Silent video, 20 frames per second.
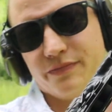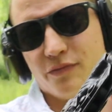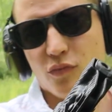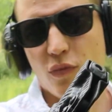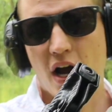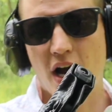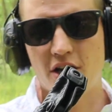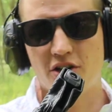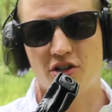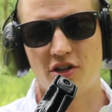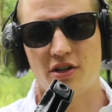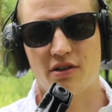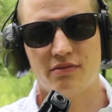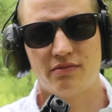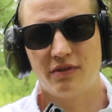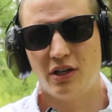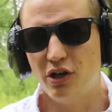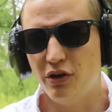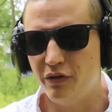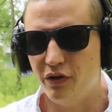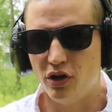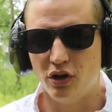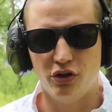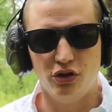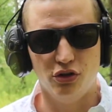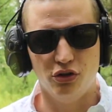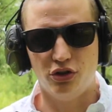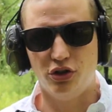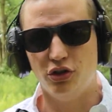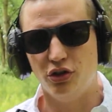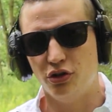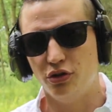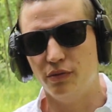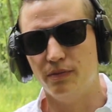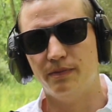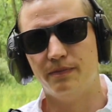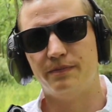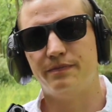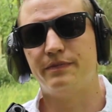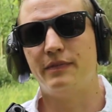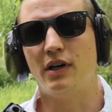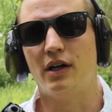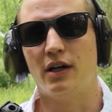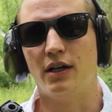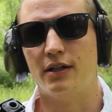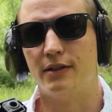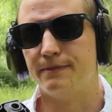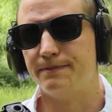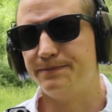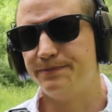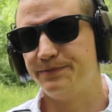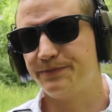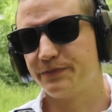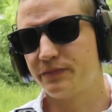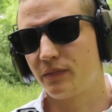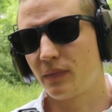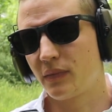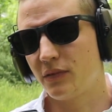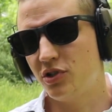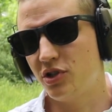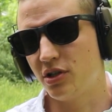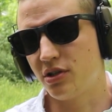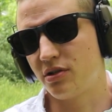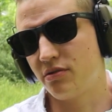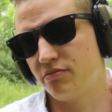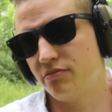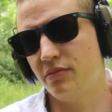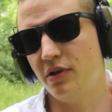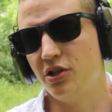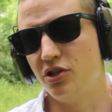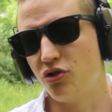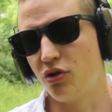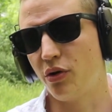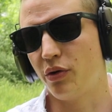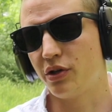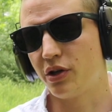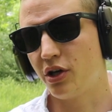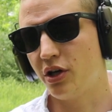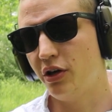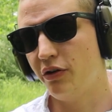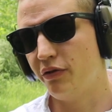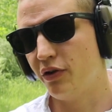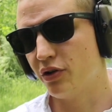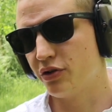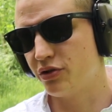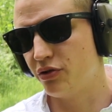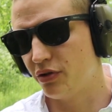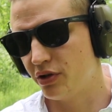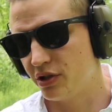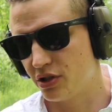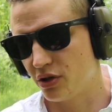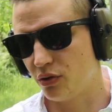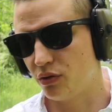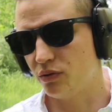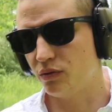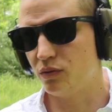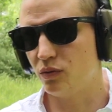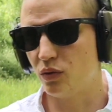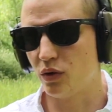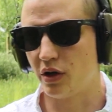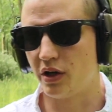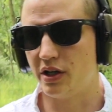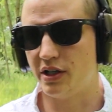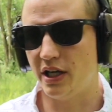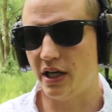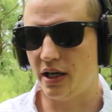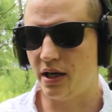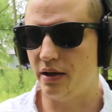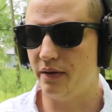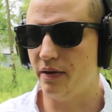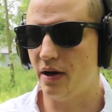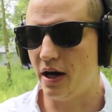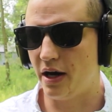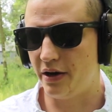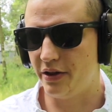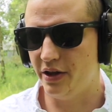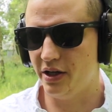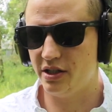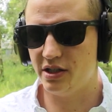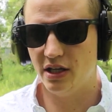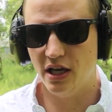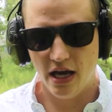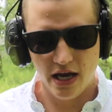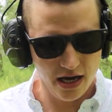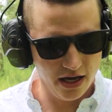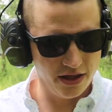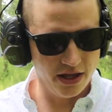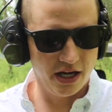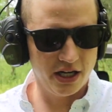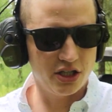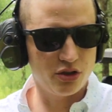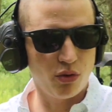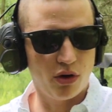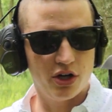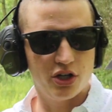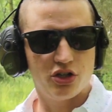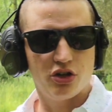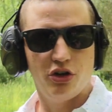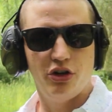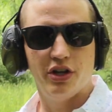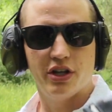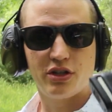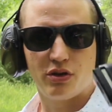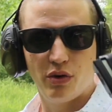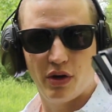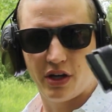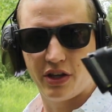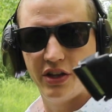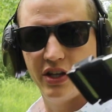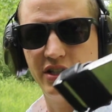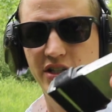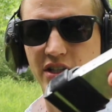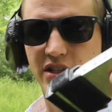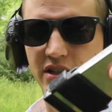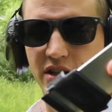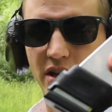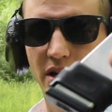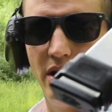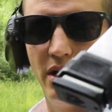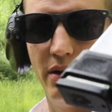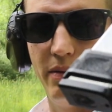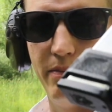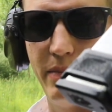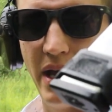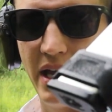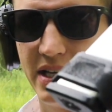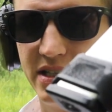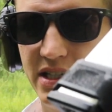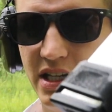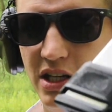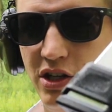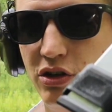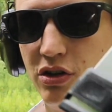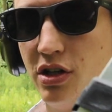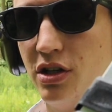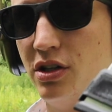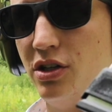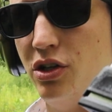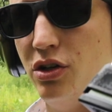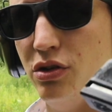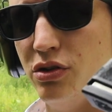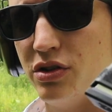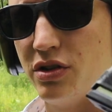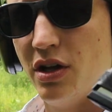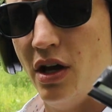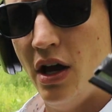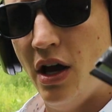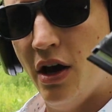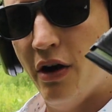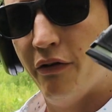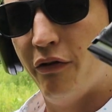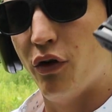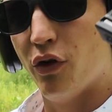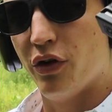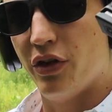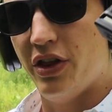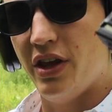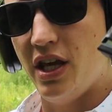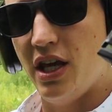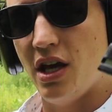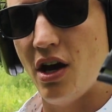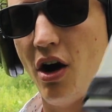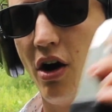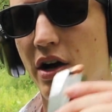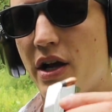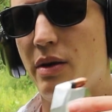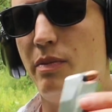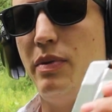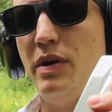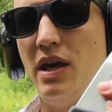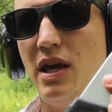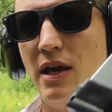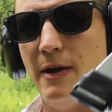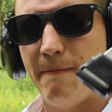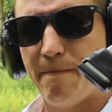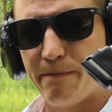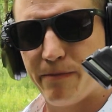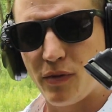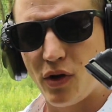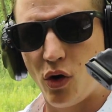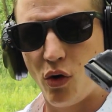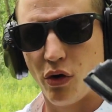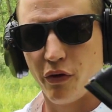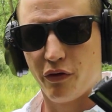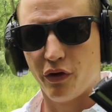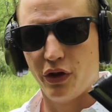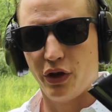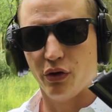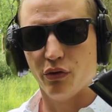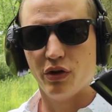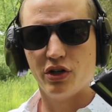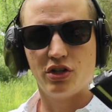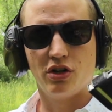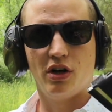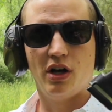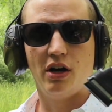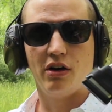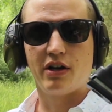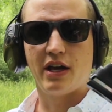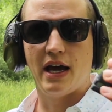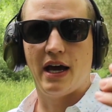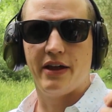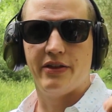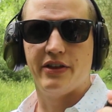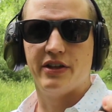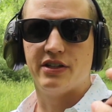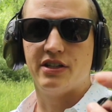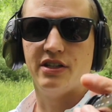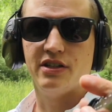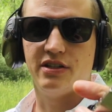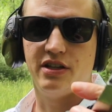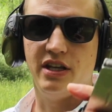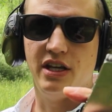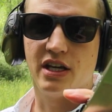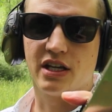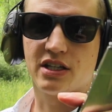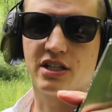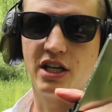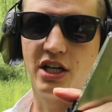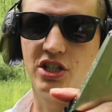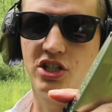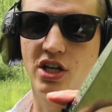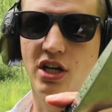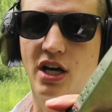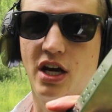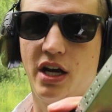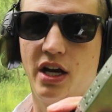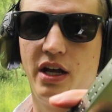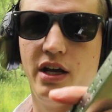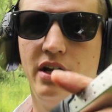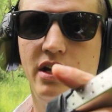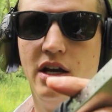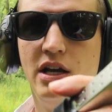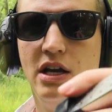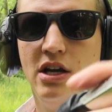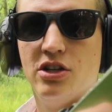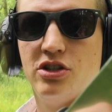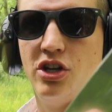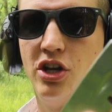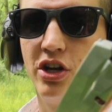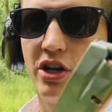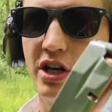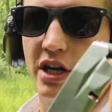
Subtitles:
Roger. QVO YouTube. Just enjoy what QVO is doing, so we're going to take it out of this. And then I just wanted to show you this quick. This is the magazine you can use for the RDP or for the original Hellcat. This is the extension on it, so you're